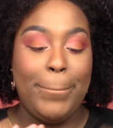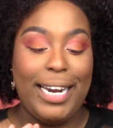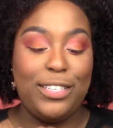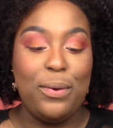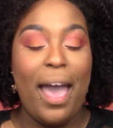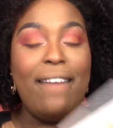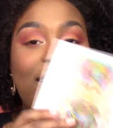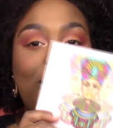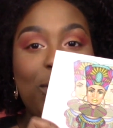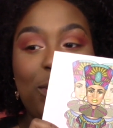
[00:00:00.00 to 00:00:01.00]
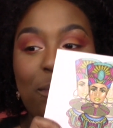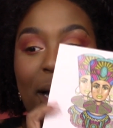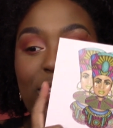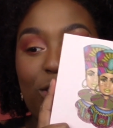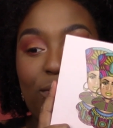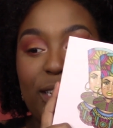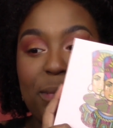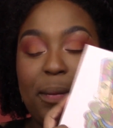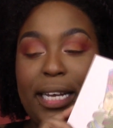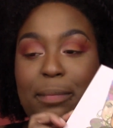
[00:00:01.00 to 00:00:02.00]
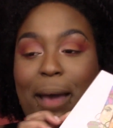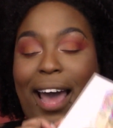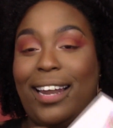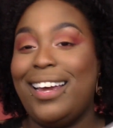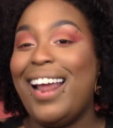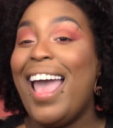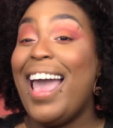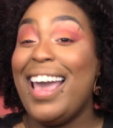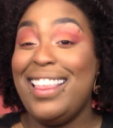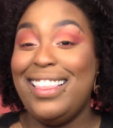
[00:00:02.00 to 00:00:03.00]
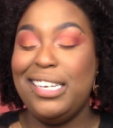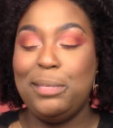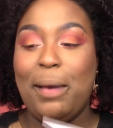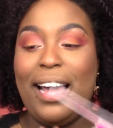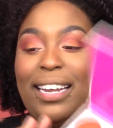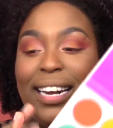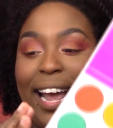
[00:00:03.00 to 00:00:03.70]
But I do have the Zulu by Juvia's Place palette. And this palette